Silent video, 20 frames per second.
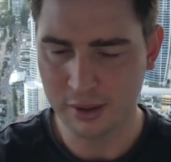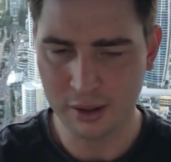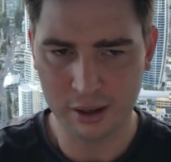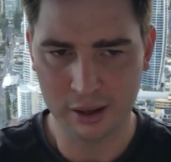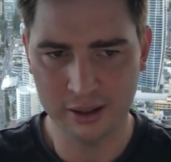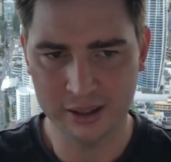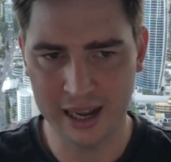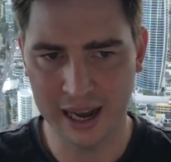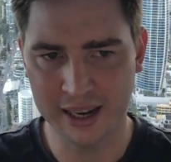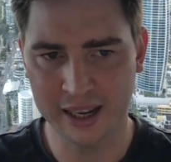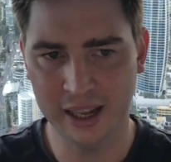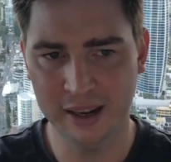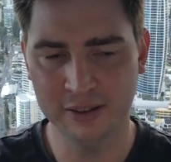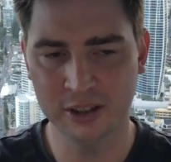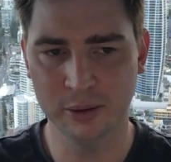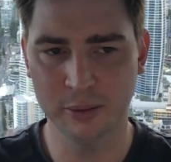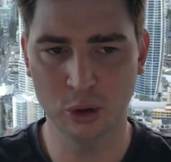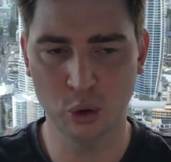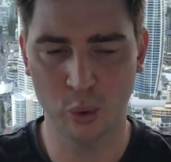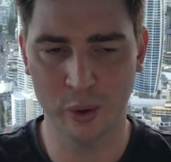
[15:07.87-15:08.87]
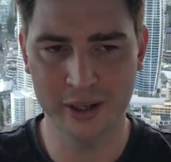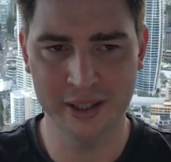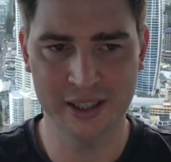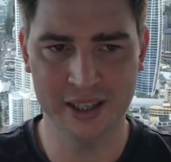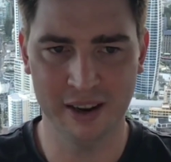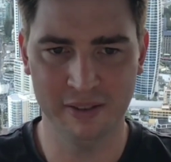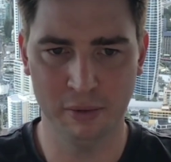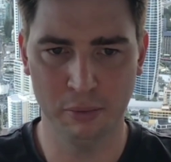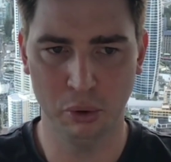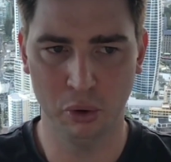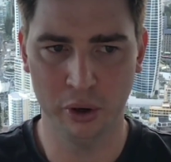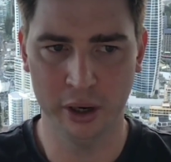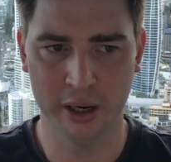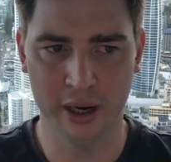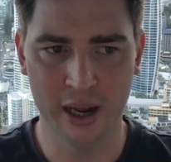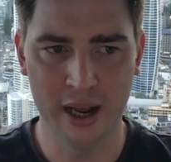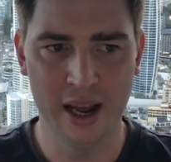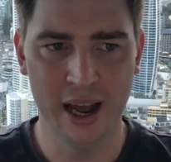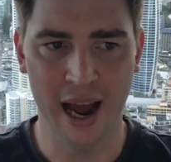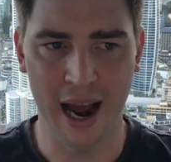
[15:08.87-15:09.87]
So that gives them a 27-point
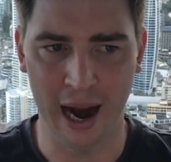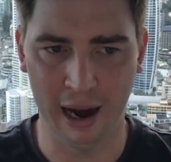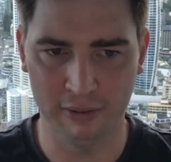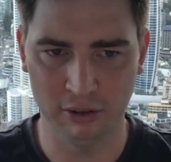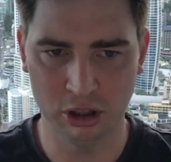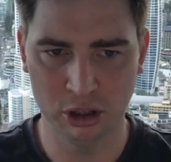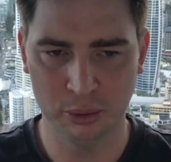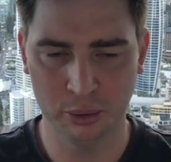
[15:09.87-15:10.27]
average